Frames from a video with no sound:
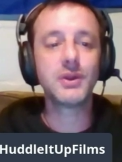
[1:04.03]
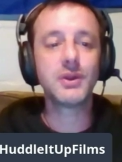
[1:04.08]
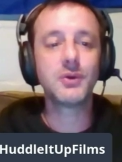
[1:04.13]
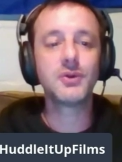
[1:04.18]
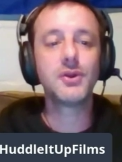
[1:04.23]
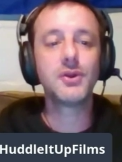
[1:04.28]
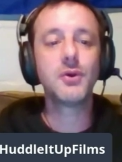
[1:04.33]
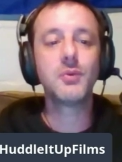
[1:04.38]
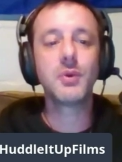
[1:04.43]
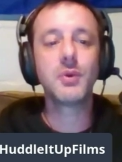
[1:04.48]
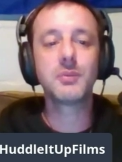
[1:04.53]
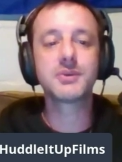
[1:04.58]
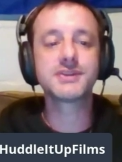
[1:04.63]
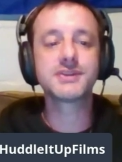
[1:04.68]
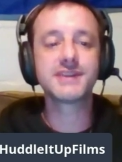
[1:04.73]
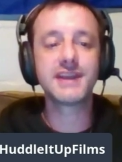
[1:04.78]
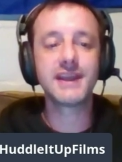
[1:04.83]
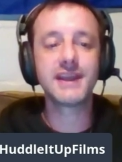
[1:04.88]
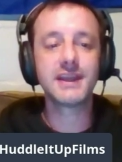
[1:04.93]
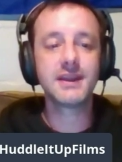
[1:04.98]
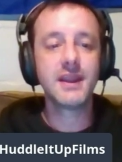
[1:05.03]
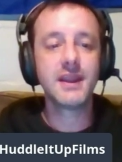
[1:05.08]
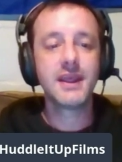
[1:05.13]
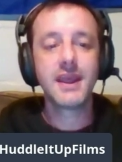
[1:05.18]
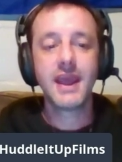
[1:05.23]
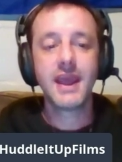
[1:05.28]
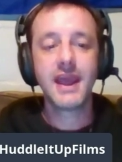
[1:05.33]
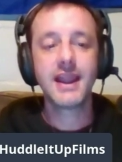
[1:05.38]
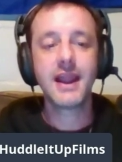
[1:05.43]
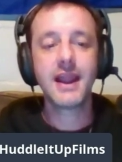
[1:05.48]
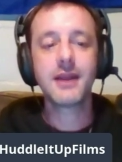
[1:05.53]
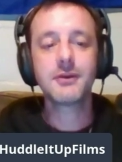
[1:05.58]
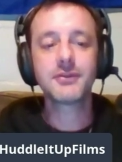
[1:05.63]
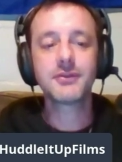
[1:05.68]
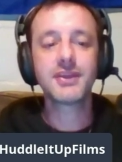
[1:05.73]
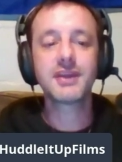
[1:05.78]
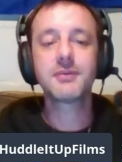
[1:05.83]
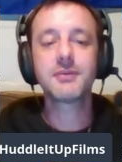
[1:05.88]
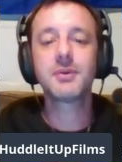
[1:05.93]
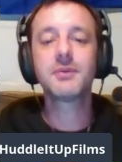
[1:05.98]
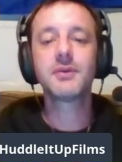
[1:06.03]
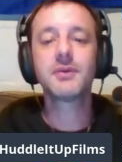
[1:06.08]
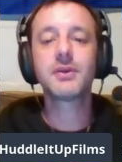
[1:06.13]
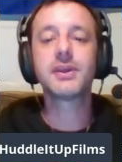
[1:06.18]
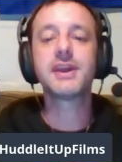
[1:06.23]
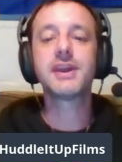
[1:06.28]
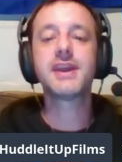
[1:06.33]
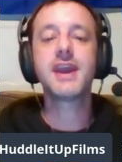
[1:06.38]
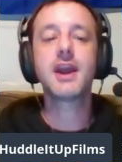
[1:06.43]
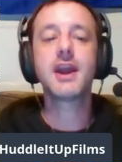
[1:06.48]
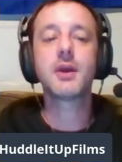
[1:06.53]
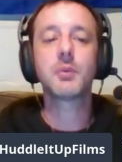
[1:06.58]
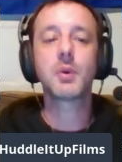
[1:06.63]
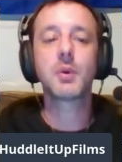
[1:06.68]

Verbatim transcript: don't know what we're seeing, and I don't think we really care.